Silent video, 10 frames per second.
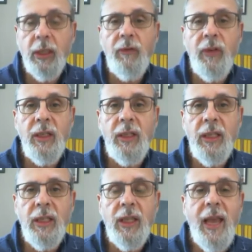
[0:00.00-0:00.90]
If he
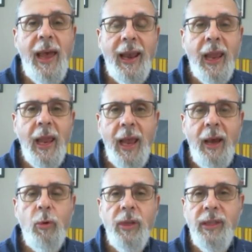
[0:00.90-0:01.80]
did that,
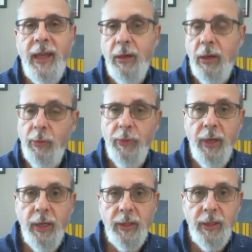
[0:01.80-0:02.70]
how would that help
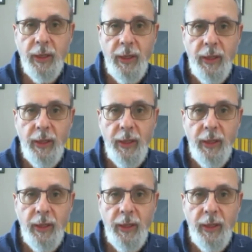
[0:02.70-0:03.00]
things?